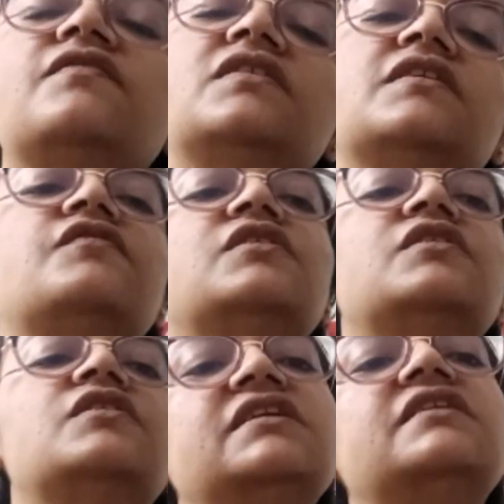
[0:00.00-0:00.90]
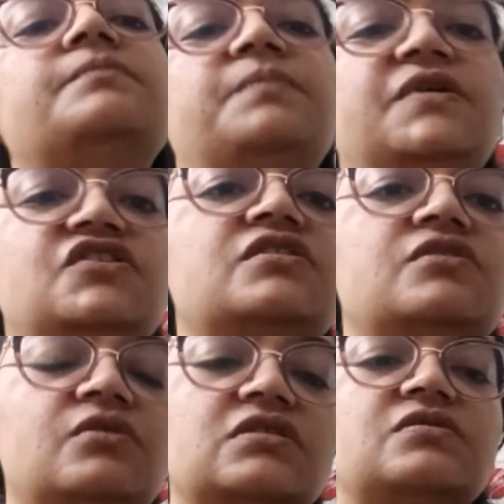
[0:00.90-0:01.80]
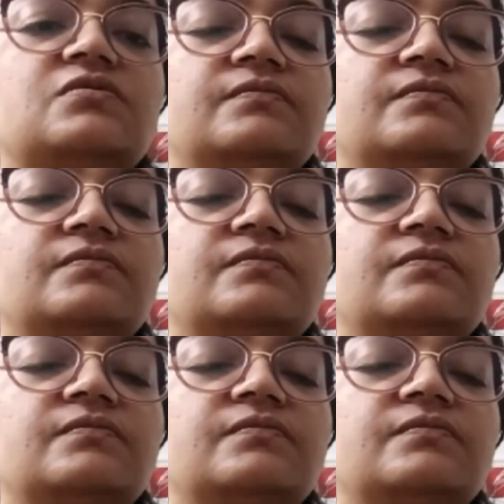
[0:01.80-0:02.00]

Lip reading: work for the other patient also.